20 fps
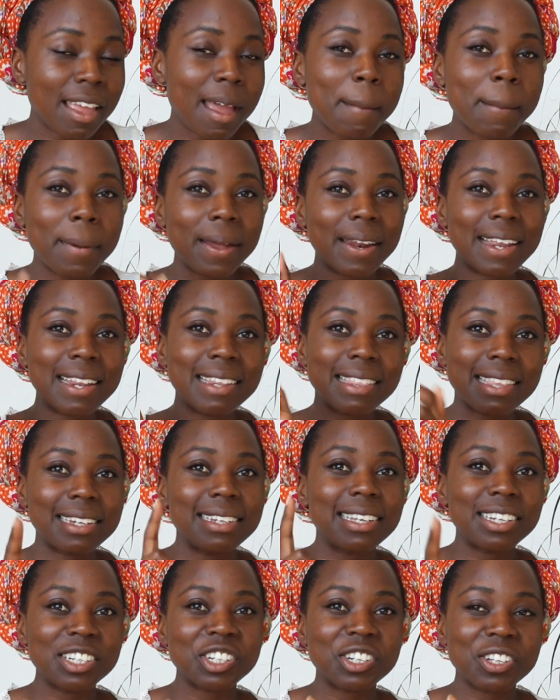there. But in the
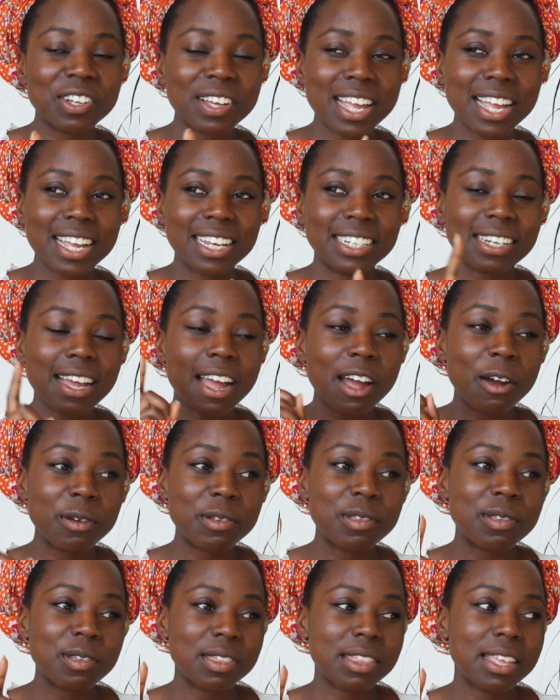digital age, I
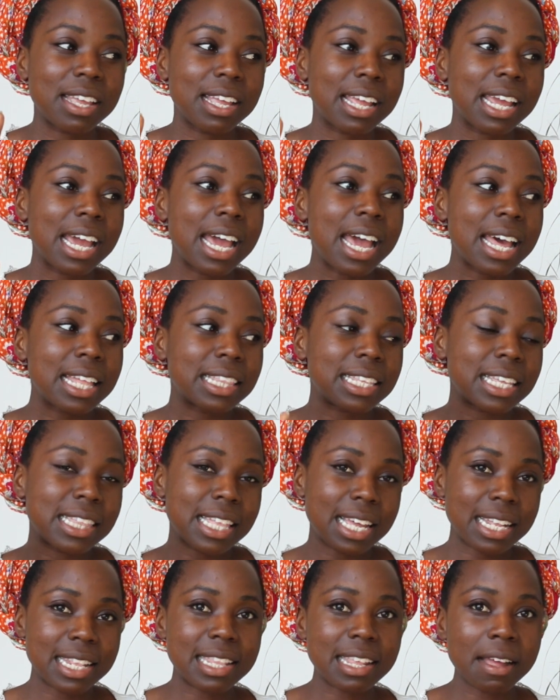also think
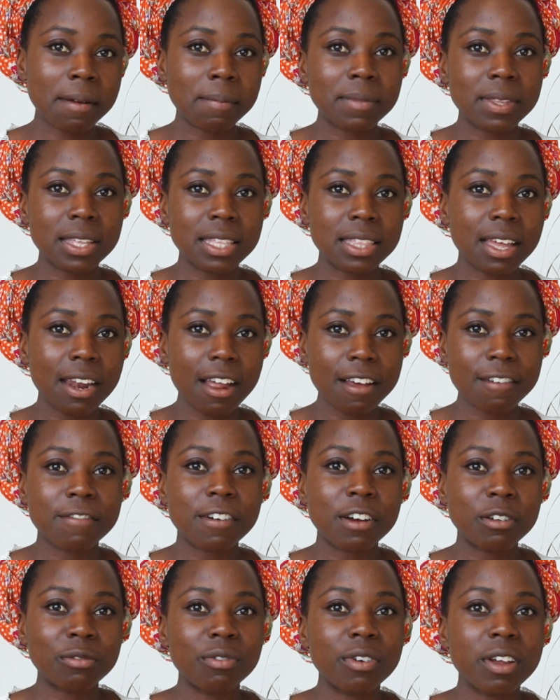that that's something that I
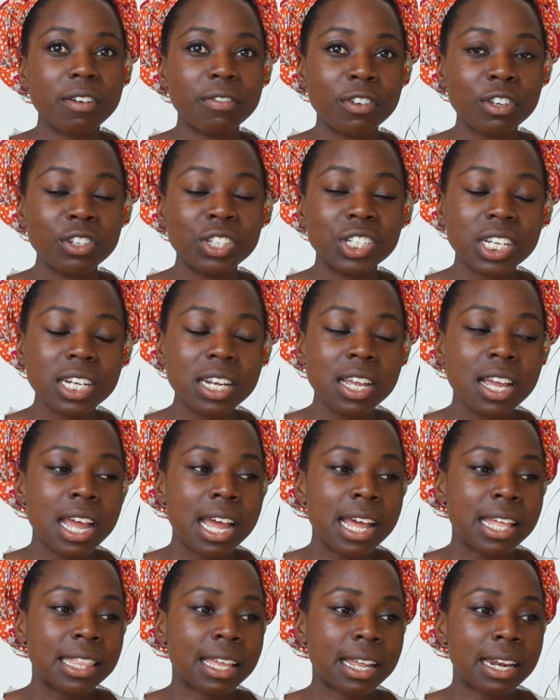find refuge in.
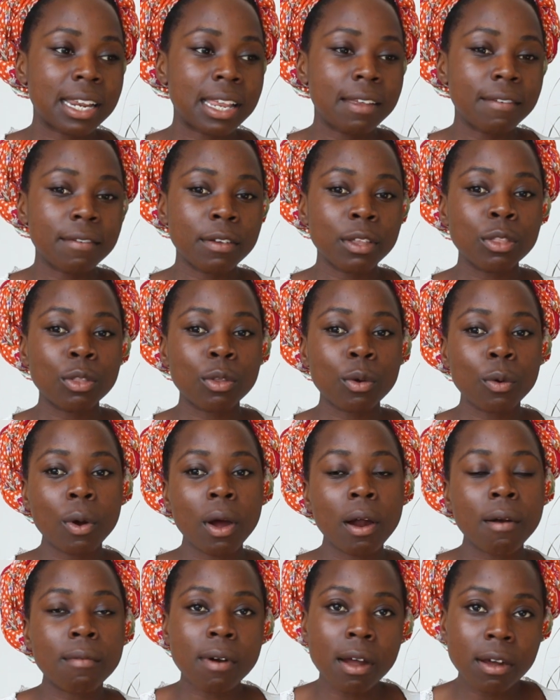That even
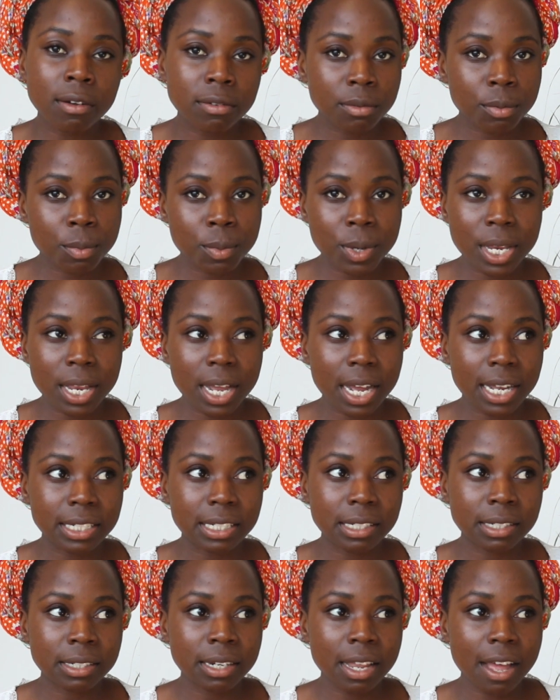though around me
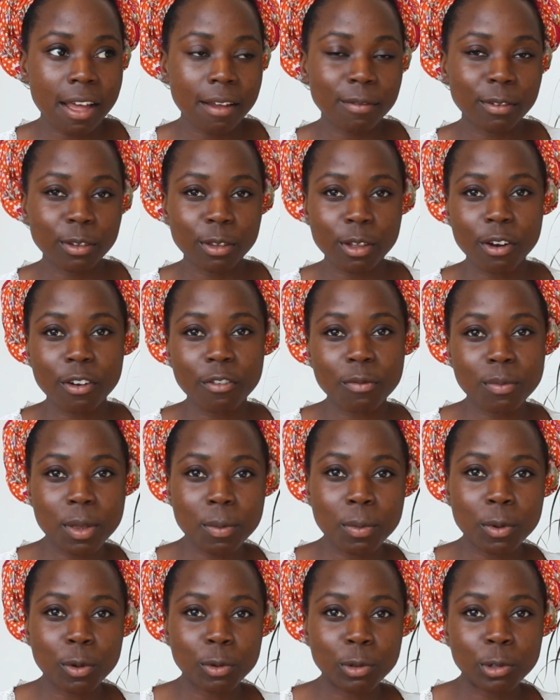I didn't have a lot of
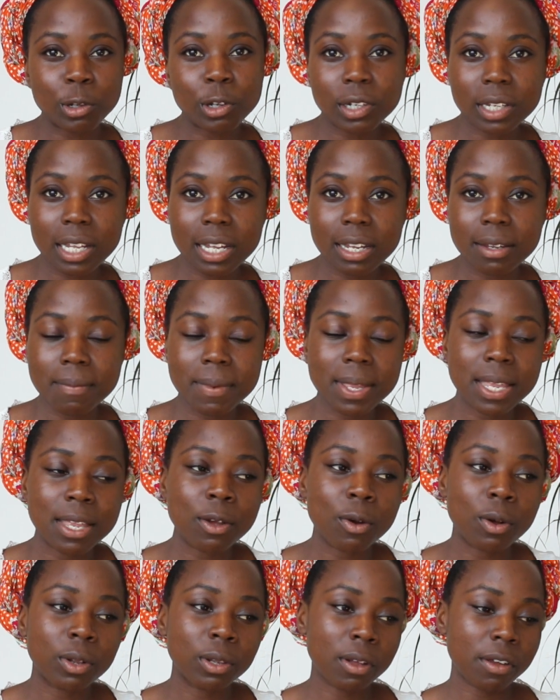people who looked like me
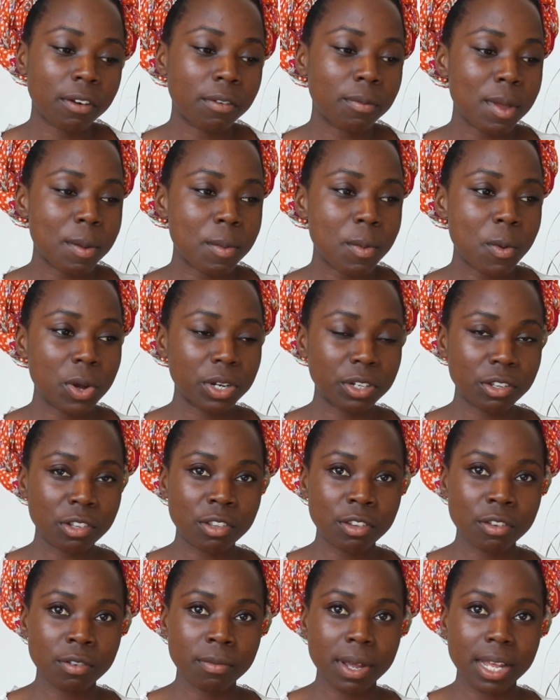or a lot of people who
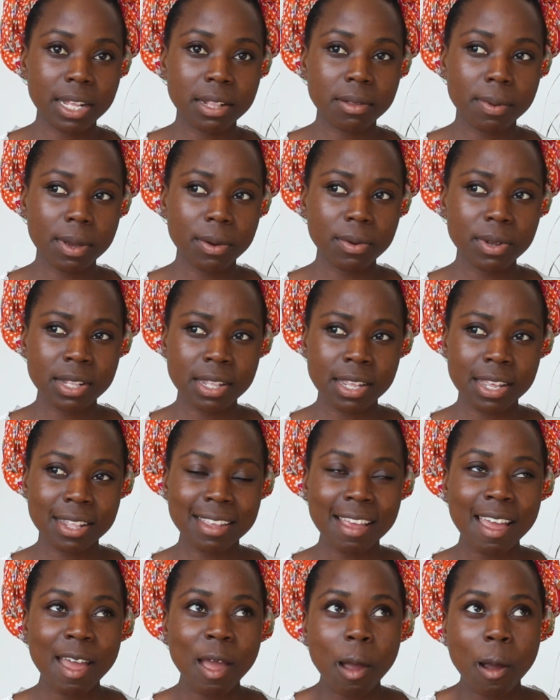understood my
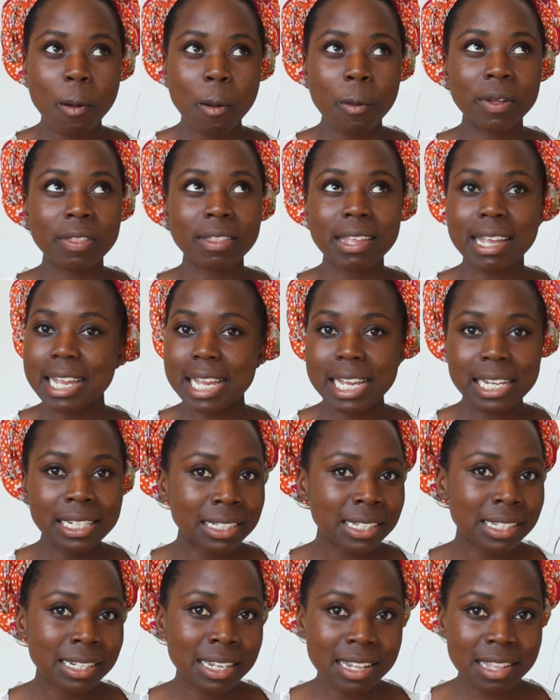experiences, when the
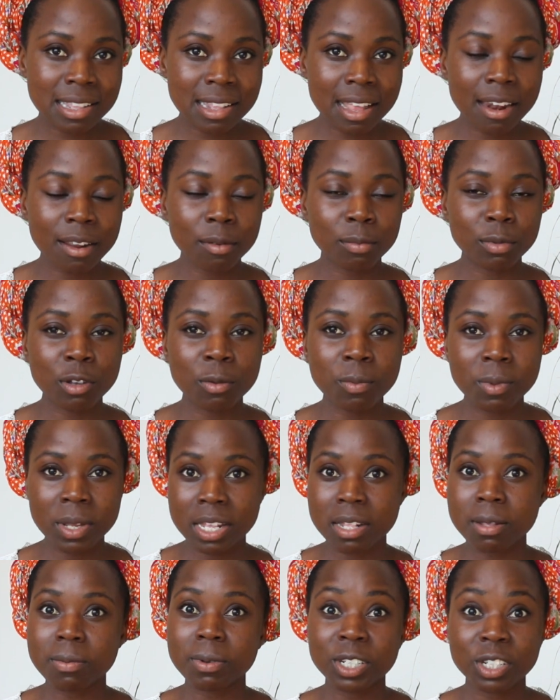internet started
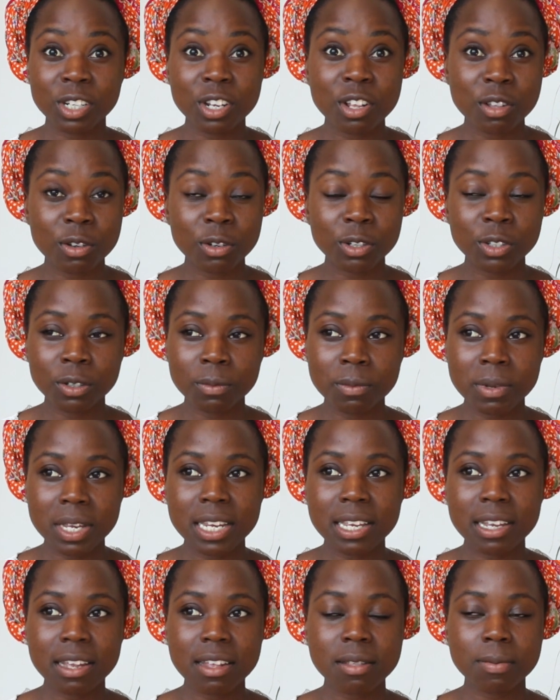booming, especially social
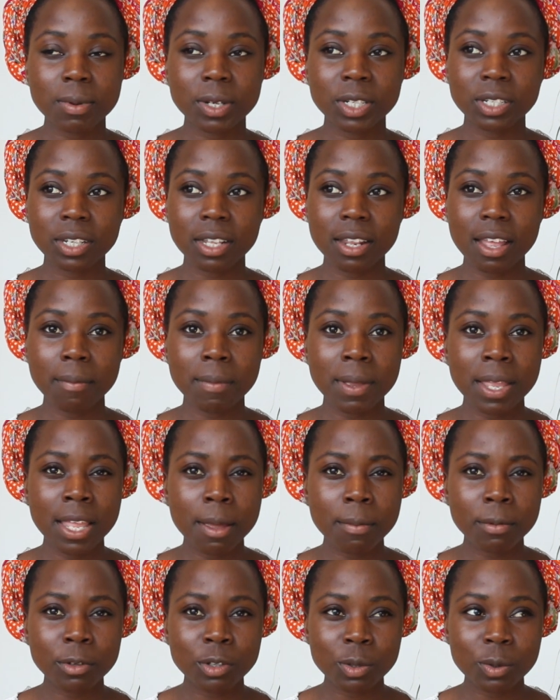media, especially like
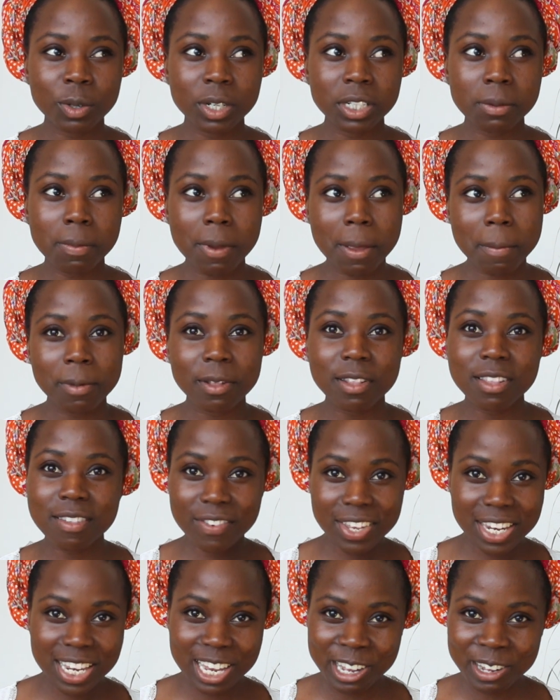being able to watch people's
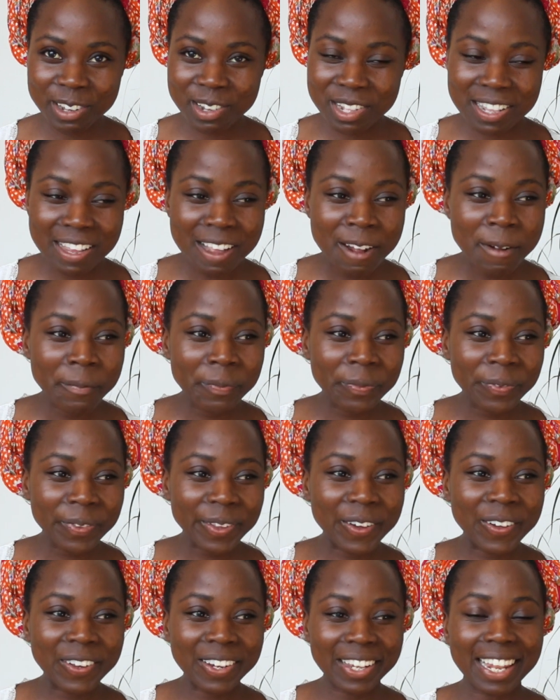videos
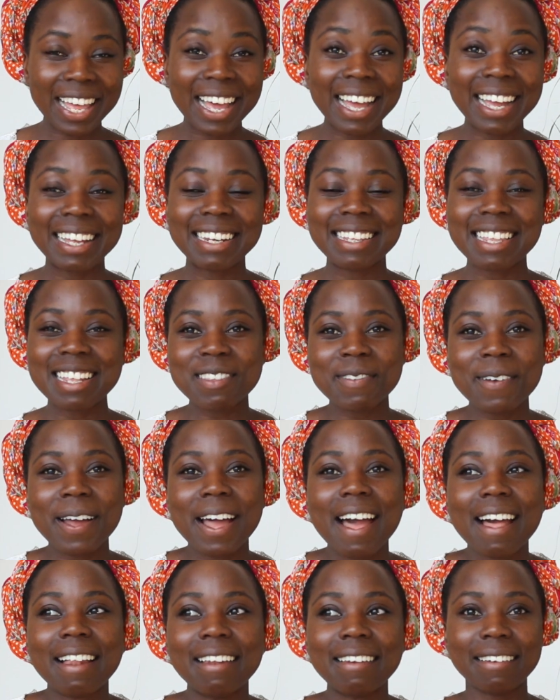online. That's
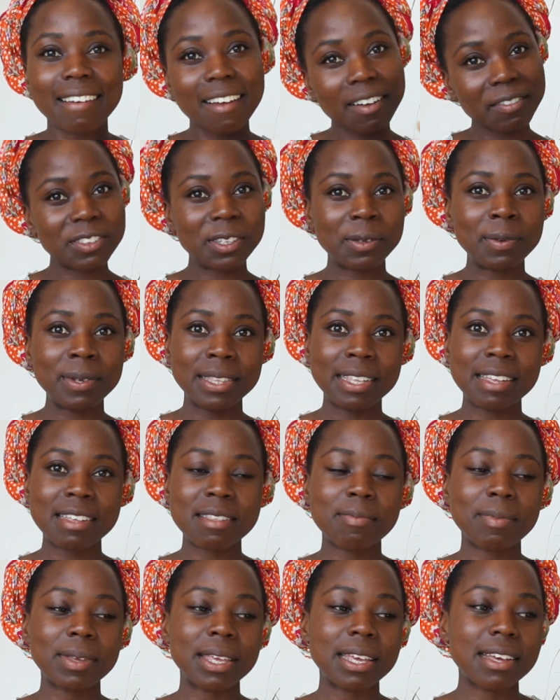why I love doing
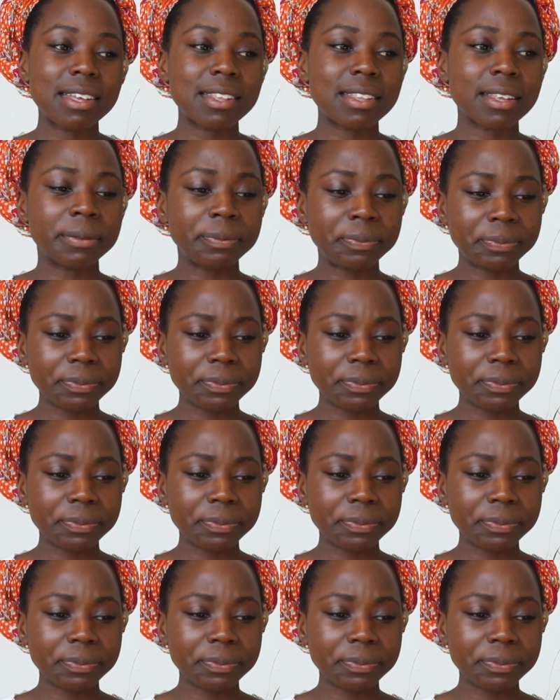this because